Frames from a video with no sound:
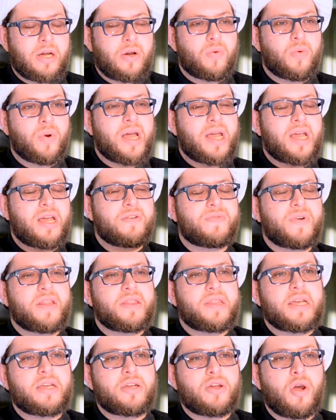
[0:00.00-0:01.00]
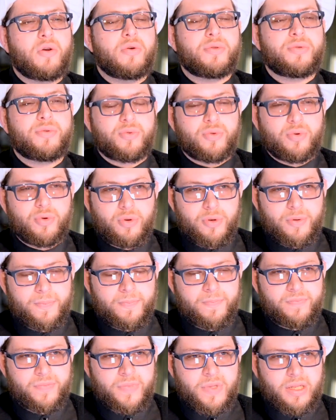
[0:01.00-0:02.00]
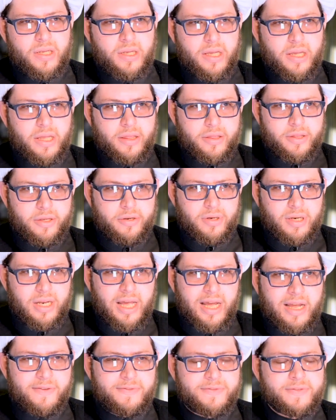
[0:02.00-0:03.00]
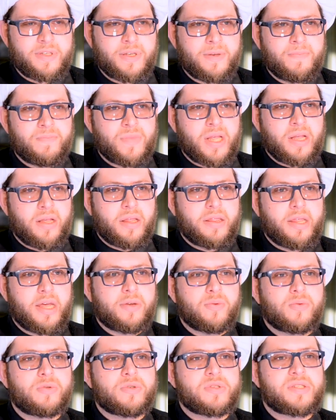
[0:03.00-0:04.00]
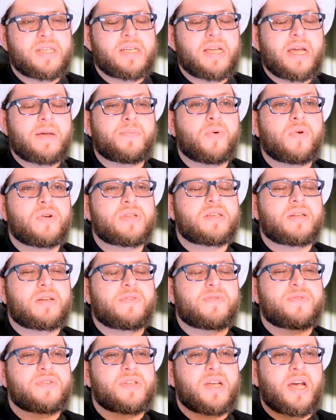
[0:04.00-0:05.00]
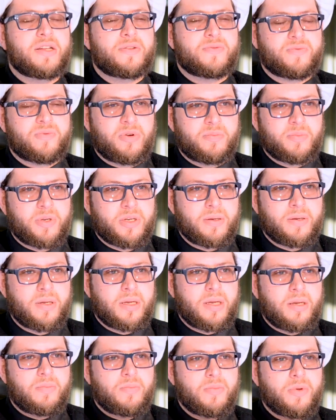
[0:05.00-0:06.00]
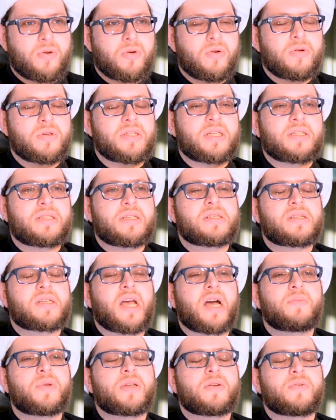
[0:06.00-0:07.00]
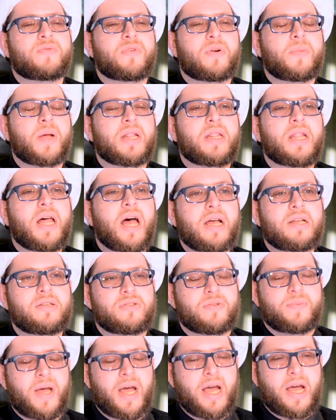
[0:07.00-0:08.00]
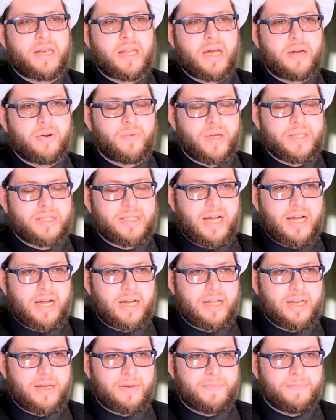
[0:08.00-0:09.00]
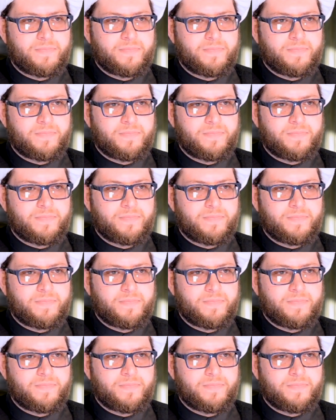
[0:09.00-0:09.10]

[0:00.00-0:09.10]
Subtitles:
Whatever they go through in their lives, they will see a positive side from it, because it is coming from Allah subhanahu wa ta'ala.